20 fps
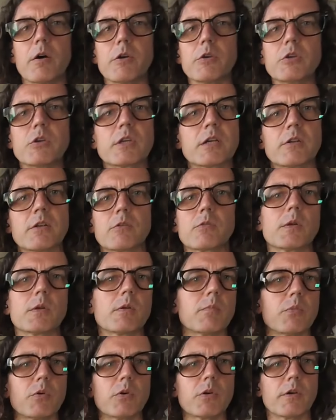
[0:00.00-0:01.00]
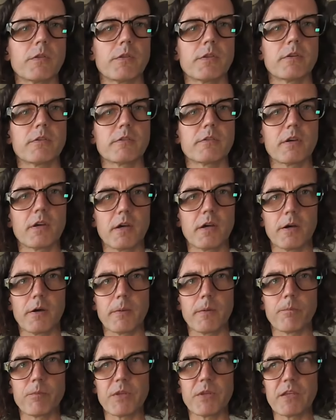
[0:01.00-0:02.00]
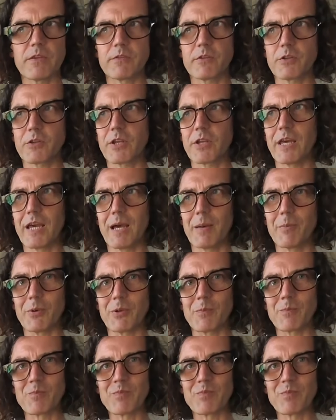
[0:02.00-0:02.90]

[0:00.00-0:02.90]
You cannot read a book on this. That's not going to happen.